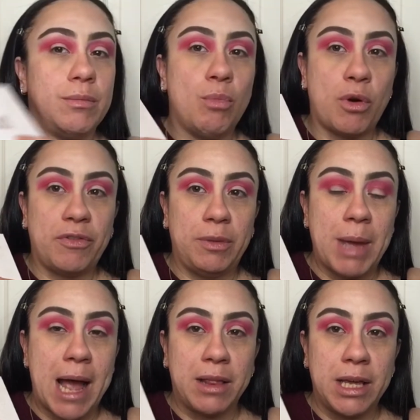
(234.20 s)
Morphe
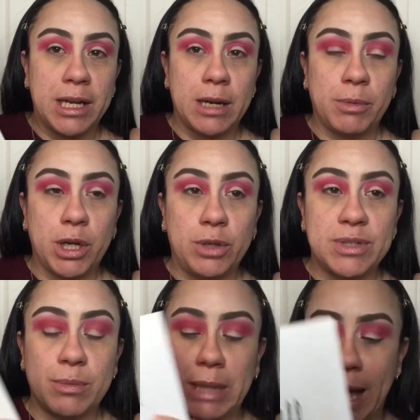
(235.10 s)
palette, and I'm gonna use
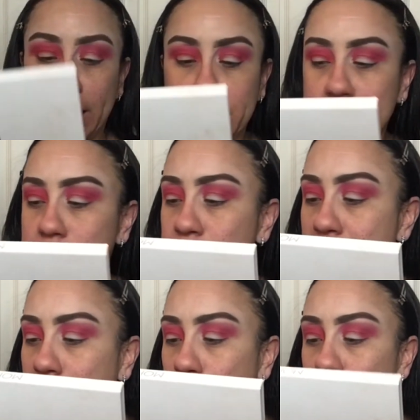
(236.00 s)
the black in this
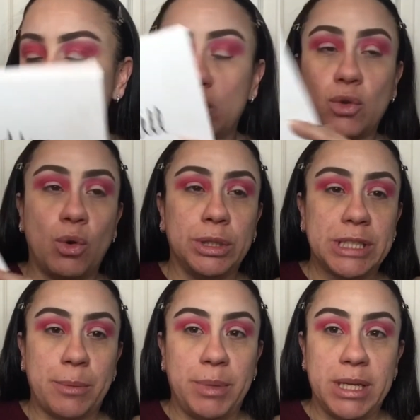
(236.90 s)
palette, which is called
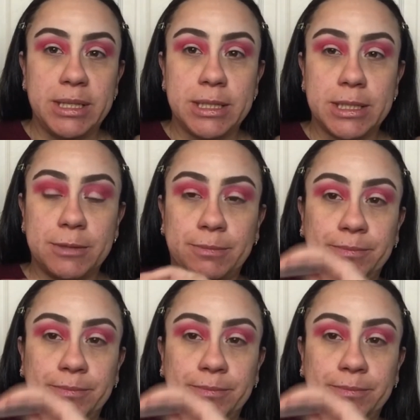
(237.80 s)
Abyss.